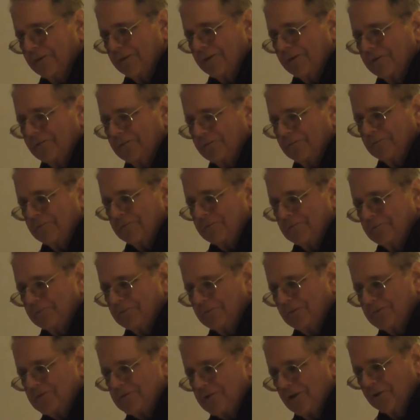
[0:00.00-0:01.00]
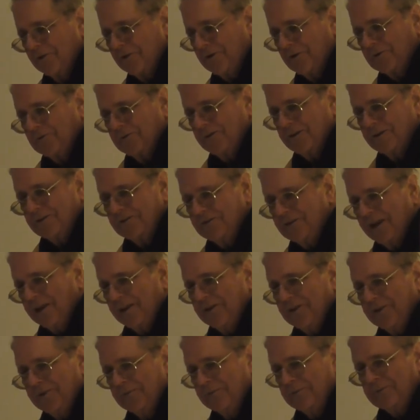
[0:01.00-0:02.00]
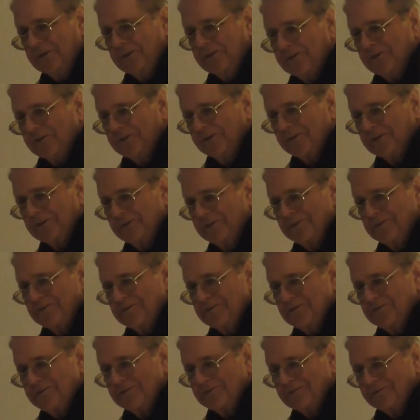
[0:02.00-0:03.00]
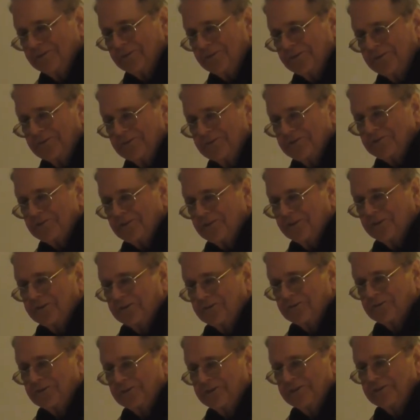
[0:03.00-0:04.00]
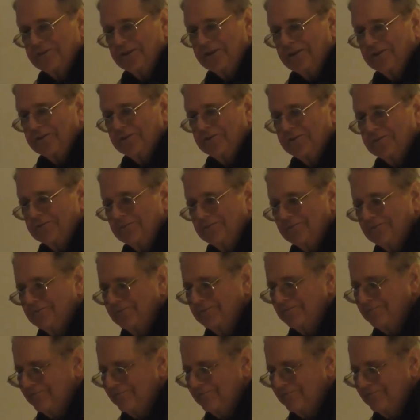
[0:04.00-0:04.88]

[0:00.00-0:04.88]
Well, the Joe Kersey addendum. The Joe Kersey addendum.